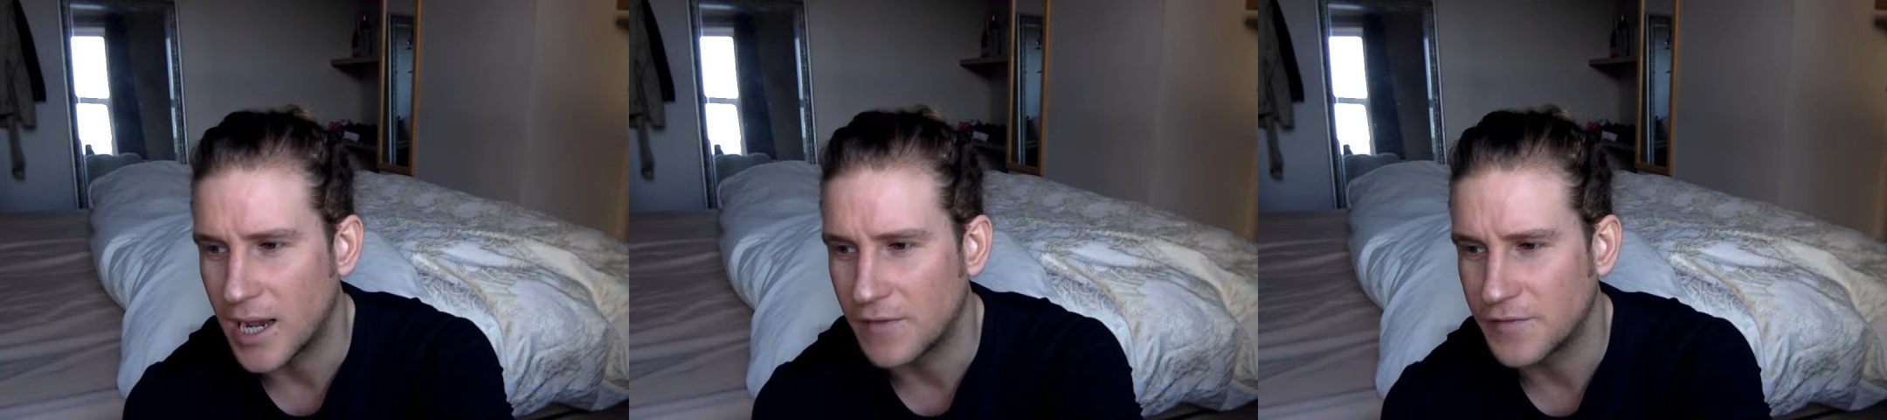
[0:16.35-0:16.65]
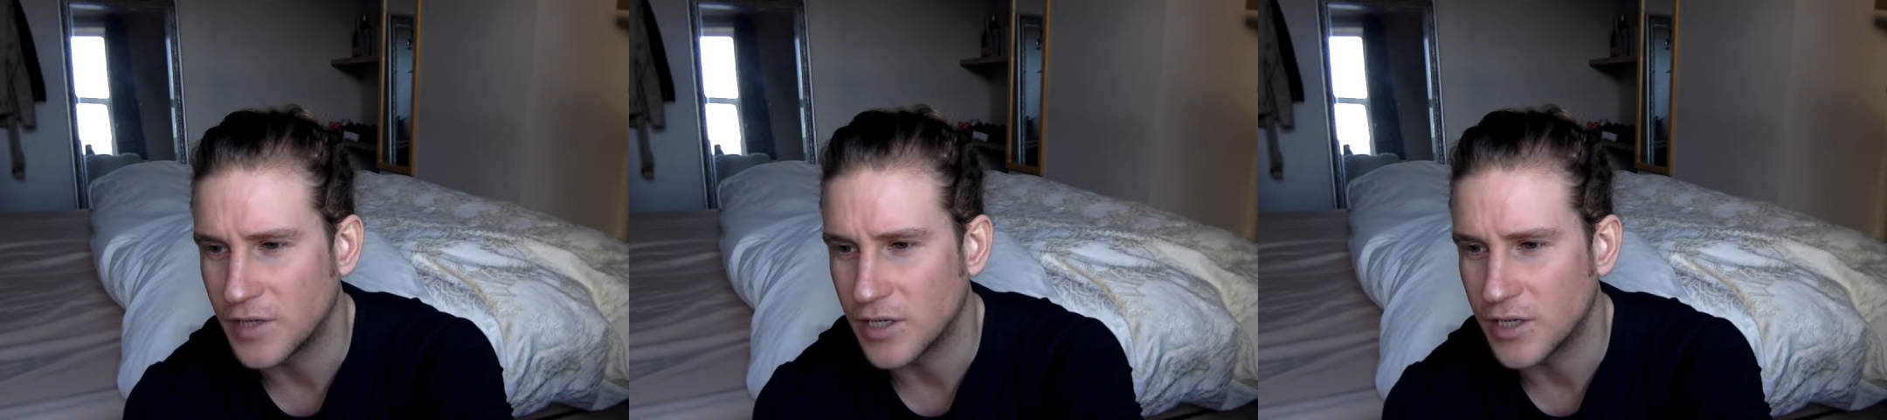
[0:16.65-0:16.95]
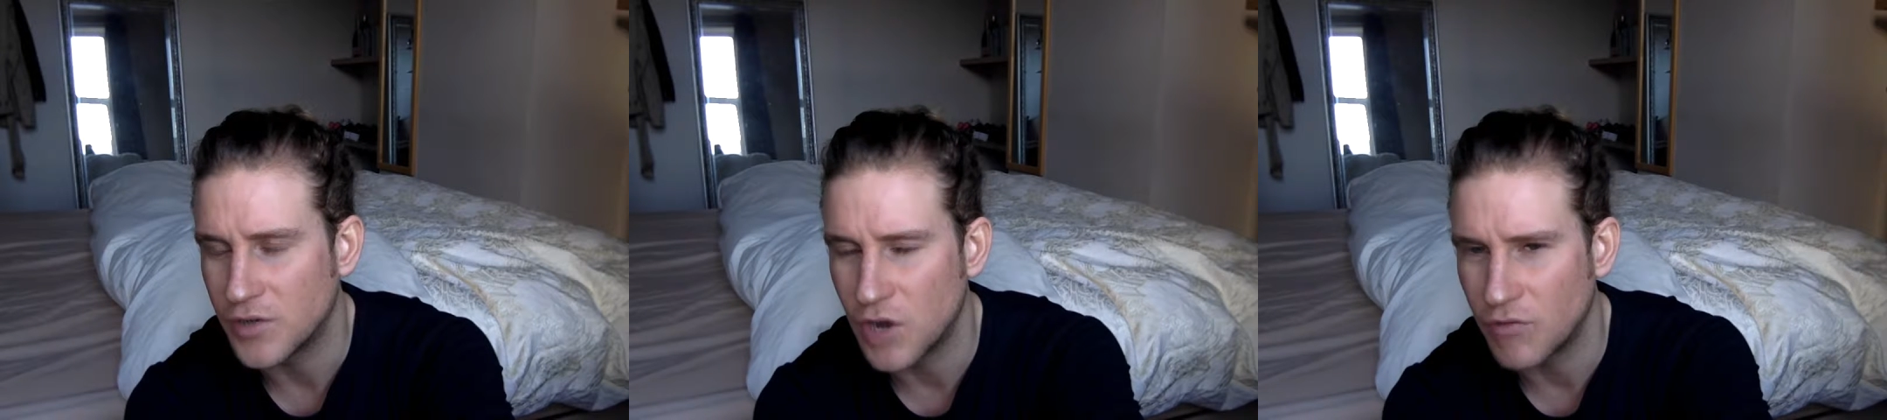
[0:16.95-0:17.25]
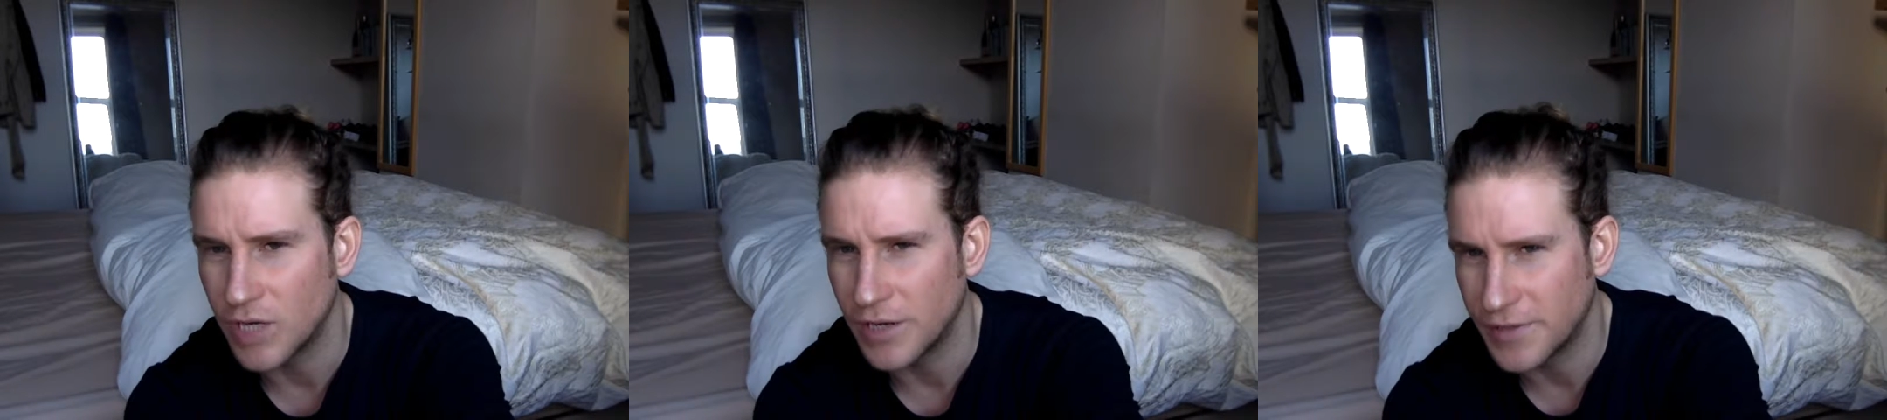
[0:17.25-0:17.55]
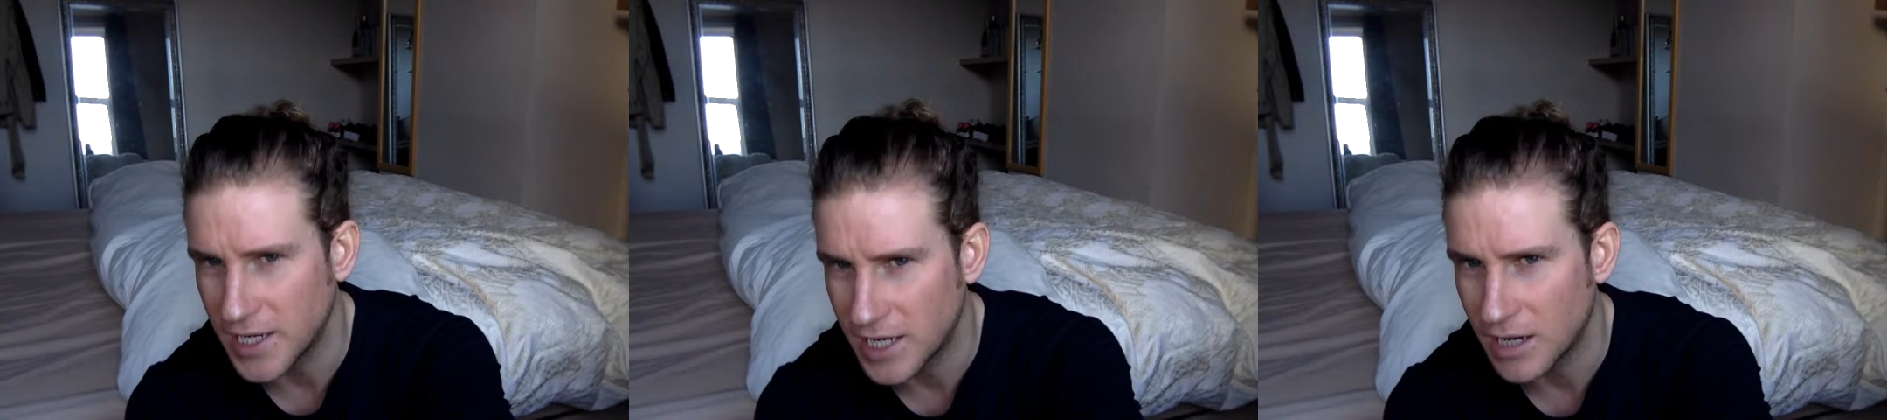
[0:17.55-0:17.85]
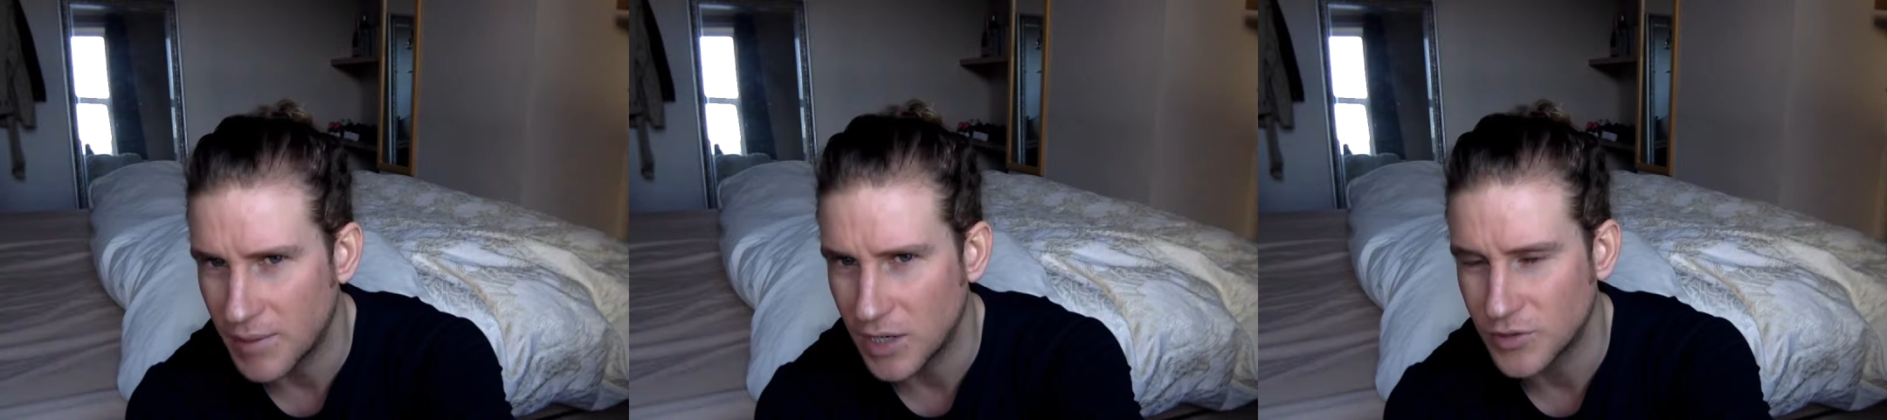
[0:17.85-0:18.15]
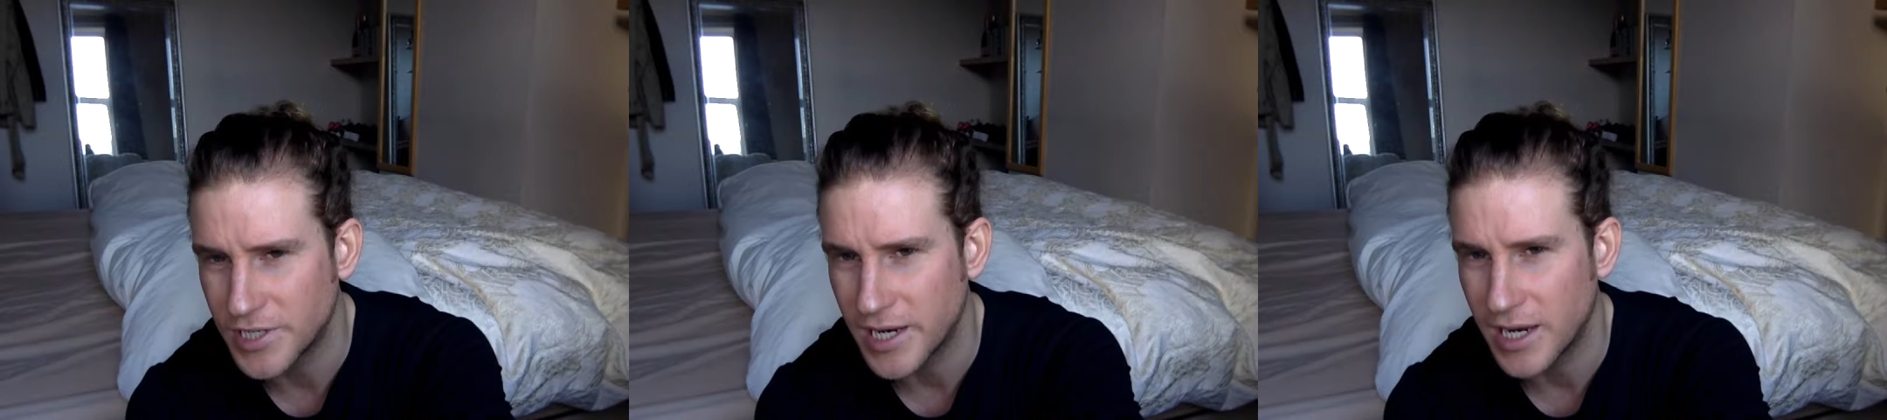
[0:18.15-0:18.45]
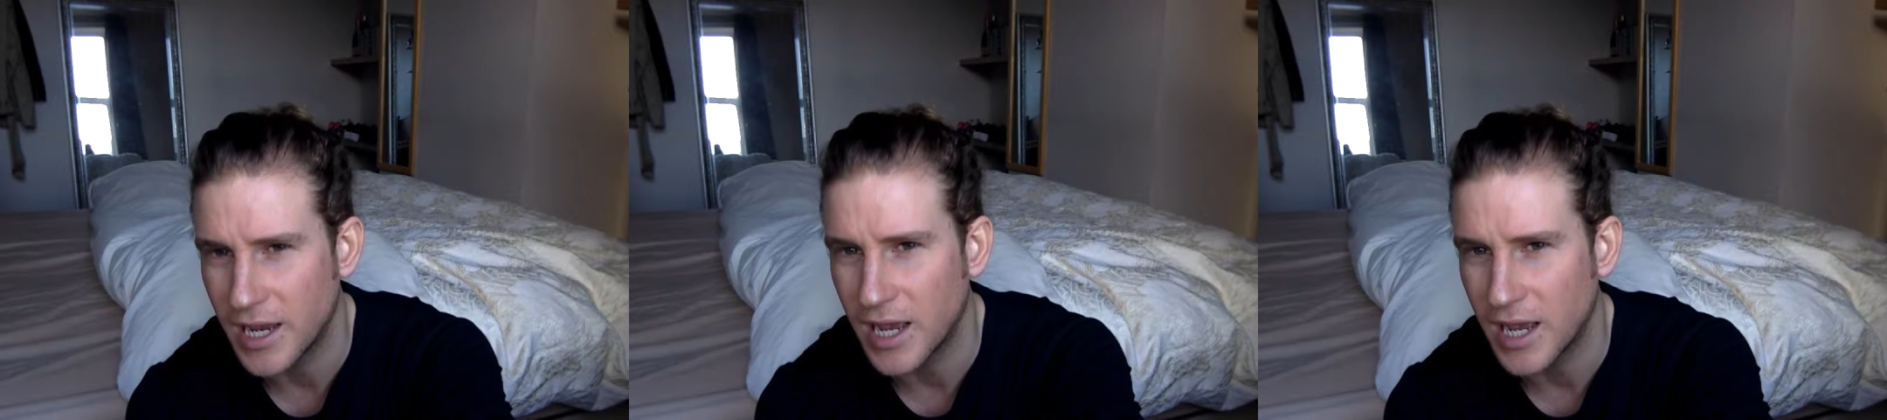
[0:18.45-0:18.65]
after not really thinking about it,